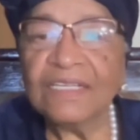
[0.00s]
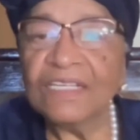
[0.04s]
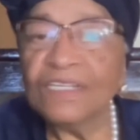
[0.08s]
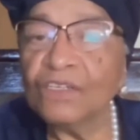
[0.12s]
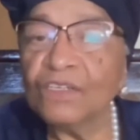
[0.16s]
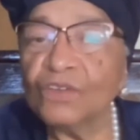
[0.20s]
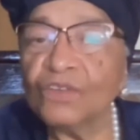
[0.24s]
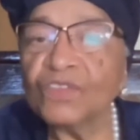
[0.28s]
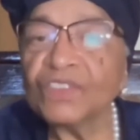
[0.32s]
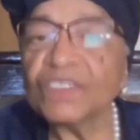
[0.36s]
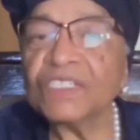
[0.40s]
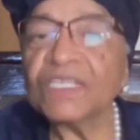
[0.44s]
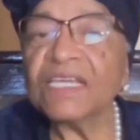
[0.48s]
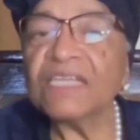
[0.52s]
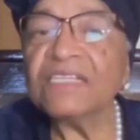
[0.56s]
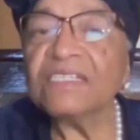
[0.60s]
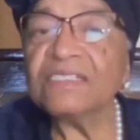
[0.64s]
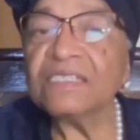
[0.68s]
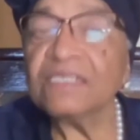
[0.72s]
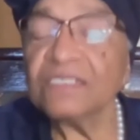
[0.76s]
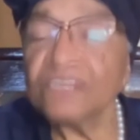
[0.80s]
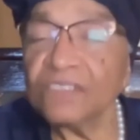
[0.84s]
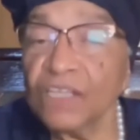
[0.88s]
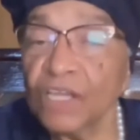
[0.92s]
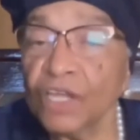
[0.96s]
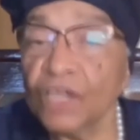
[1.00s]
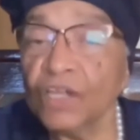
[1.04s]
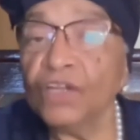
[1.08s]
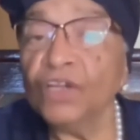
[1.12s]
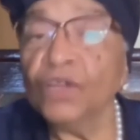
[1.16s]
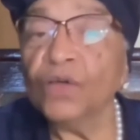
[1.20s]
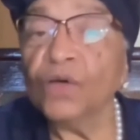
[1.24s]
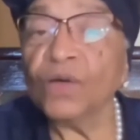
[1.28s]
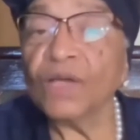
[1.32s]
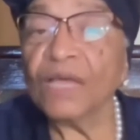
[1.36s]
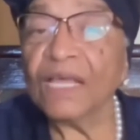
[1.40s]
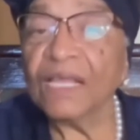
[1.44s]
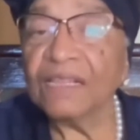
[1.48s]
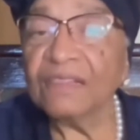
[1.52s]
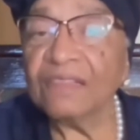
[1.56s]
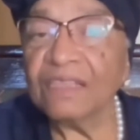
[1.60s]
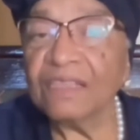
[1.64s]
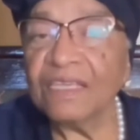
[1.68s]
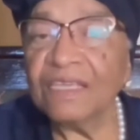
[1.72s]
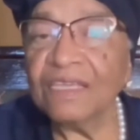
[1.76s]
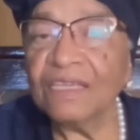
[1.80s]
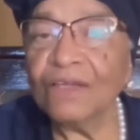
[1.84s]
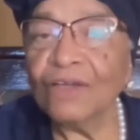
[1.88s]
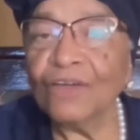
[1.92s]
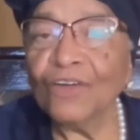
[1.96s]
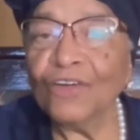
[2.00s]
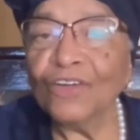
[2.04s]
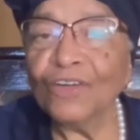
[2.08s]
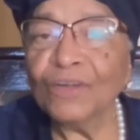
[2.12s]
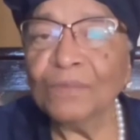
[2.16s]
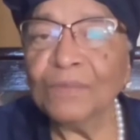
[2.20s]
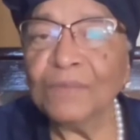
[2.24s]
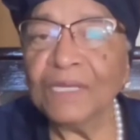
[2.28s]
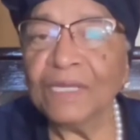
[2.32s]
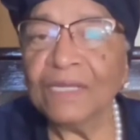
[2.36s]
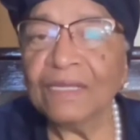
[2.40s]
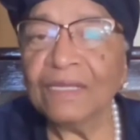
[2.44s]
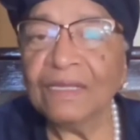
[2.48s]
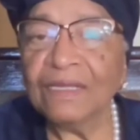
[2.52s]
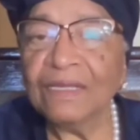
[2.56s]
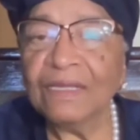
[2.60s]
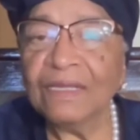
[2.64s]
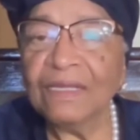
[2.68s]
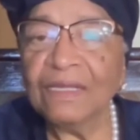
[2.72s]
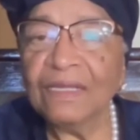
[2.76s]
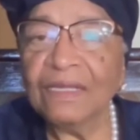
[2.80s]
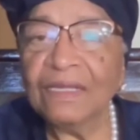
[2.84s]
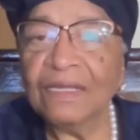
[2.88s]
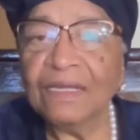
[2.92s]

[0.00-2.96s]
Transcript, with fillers: And in those cases, look at the economy,